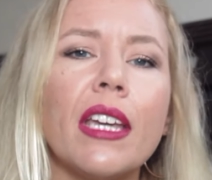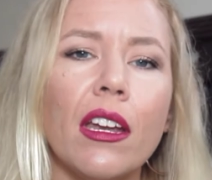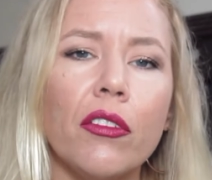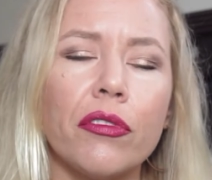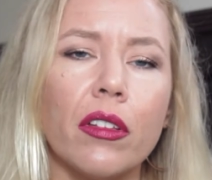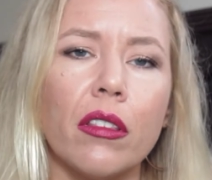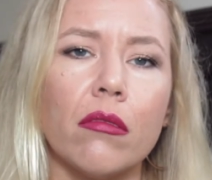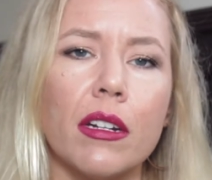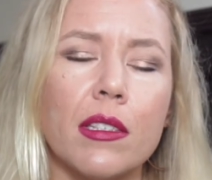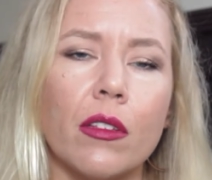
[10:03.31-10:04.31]
care for the
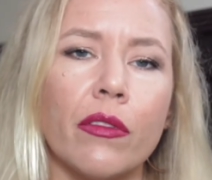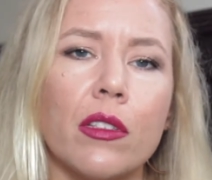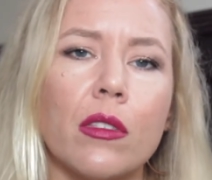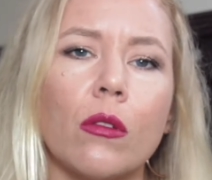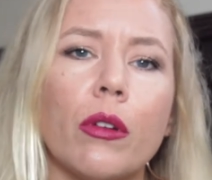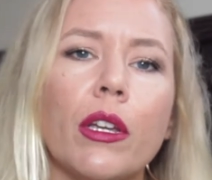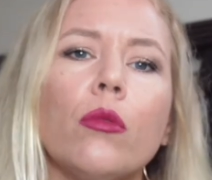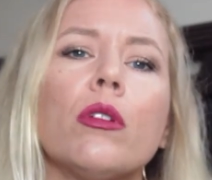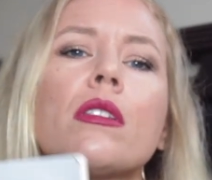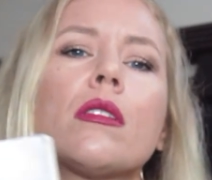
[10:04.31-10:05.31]
rest of the story.
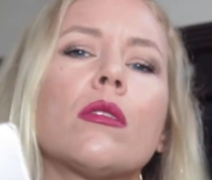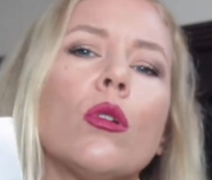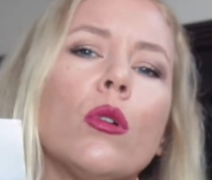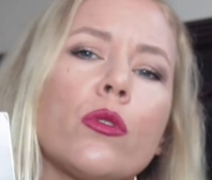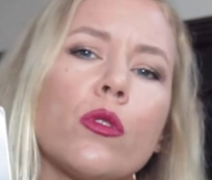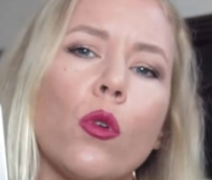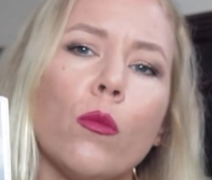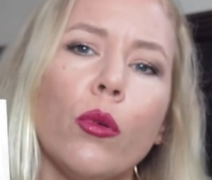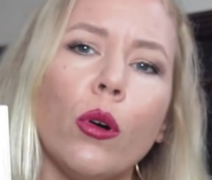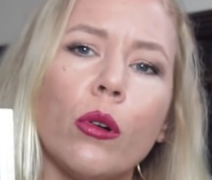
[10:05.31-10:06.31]
It was so, so
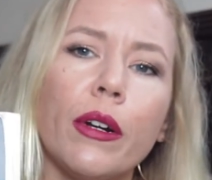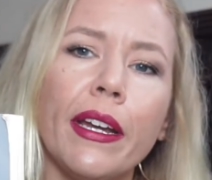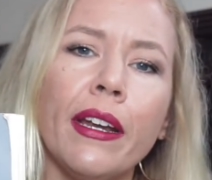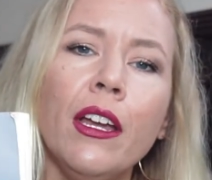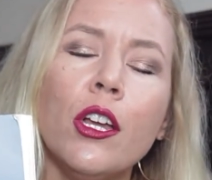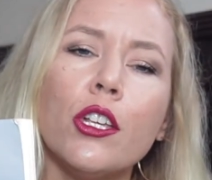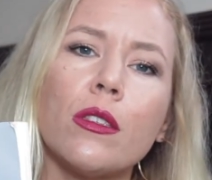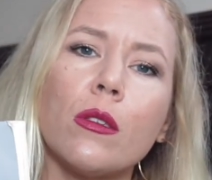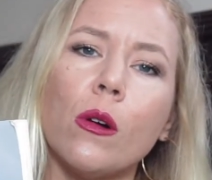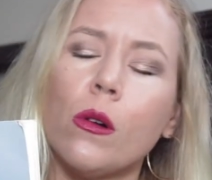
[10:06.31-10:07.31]
boring.
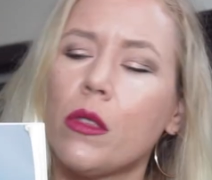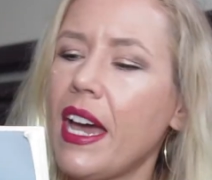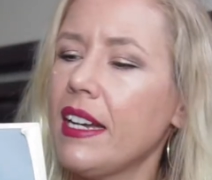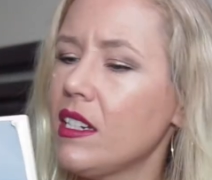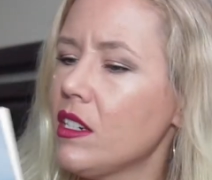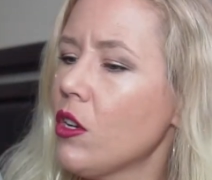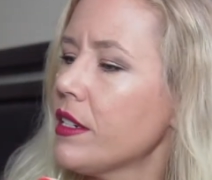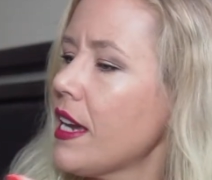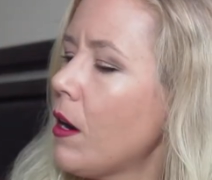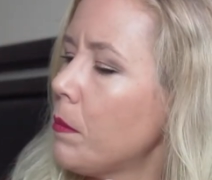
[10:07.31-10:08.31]
So that did
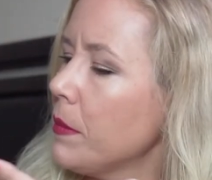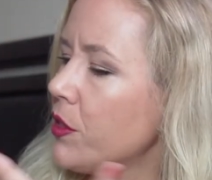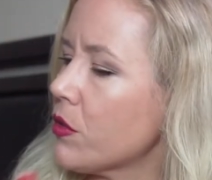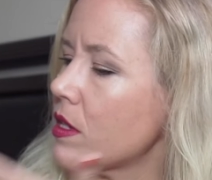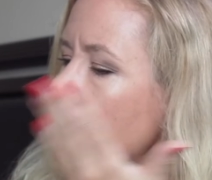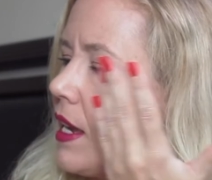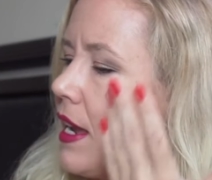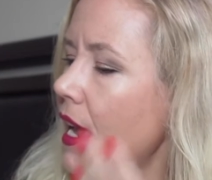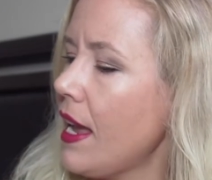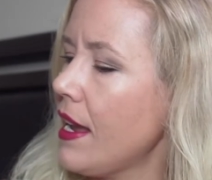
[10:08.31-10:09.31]
not help me to
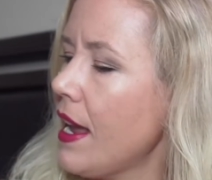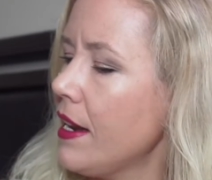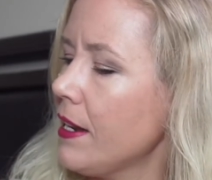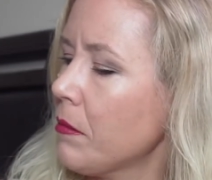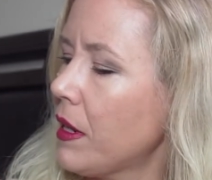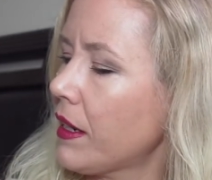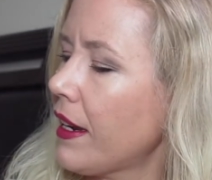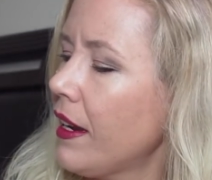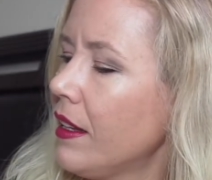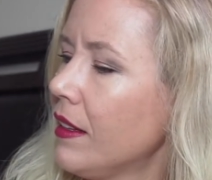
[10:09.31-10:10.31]
say, hey, Henning
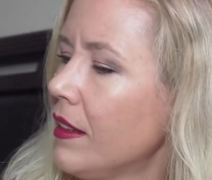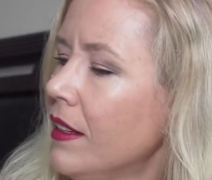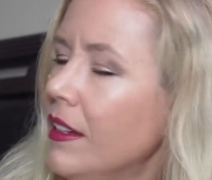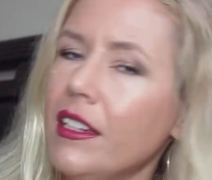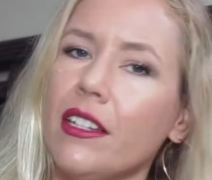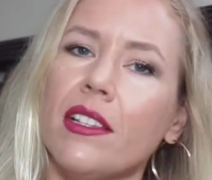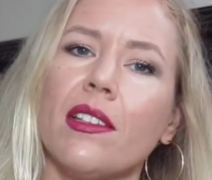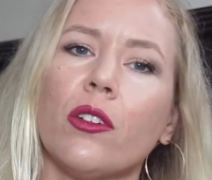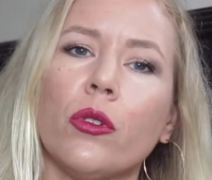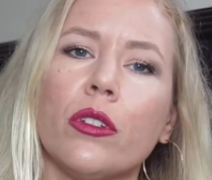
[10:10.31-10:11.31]
Mankell
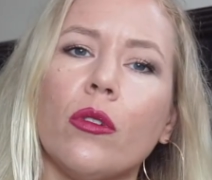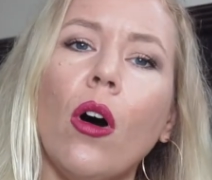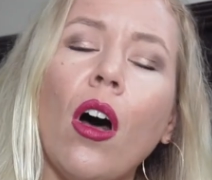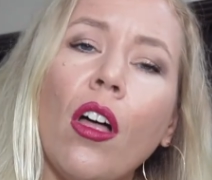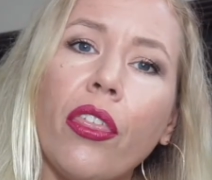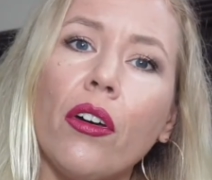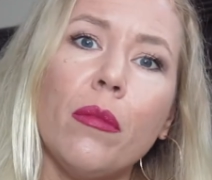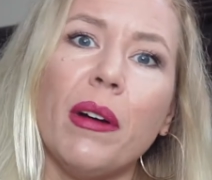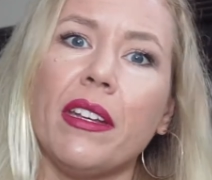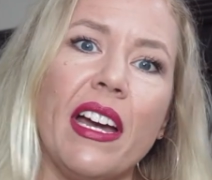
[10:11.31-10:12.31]
is a good
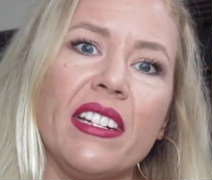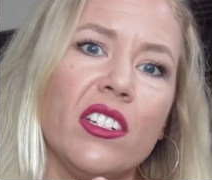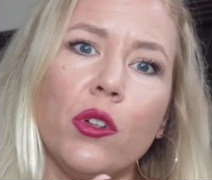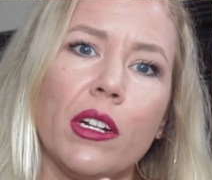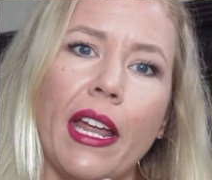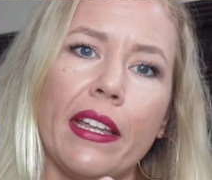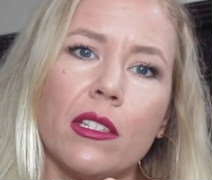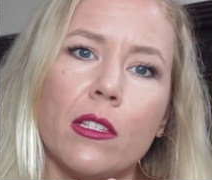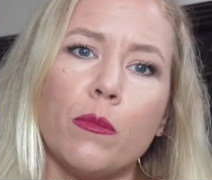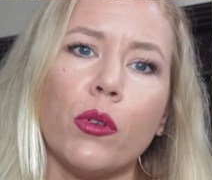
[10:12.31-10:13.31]
author, but I did not like
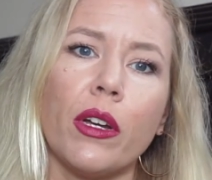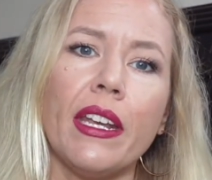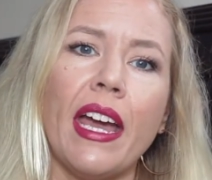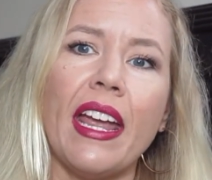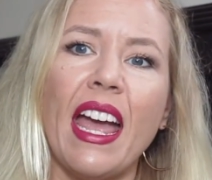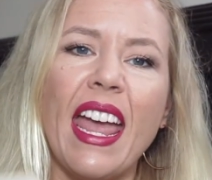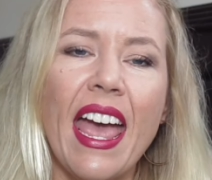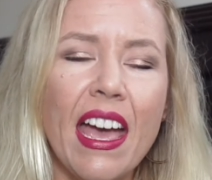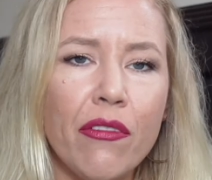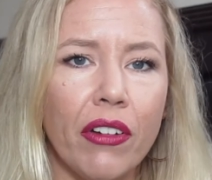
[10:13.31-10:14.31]
this book. And I
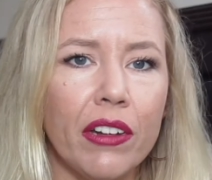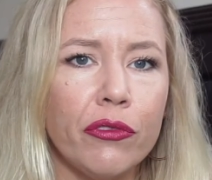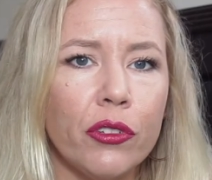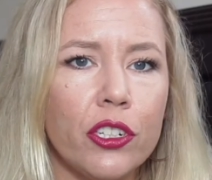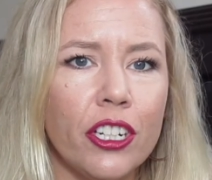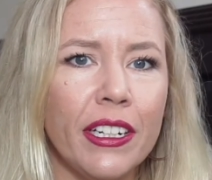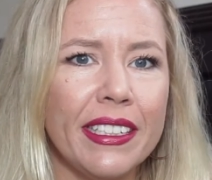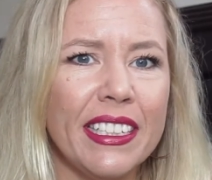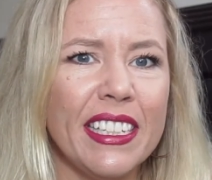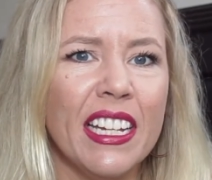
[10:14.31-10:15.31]
have,
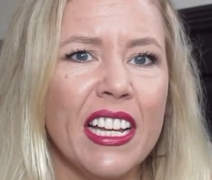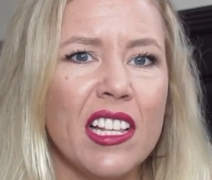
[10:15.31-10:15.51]
unfortunately,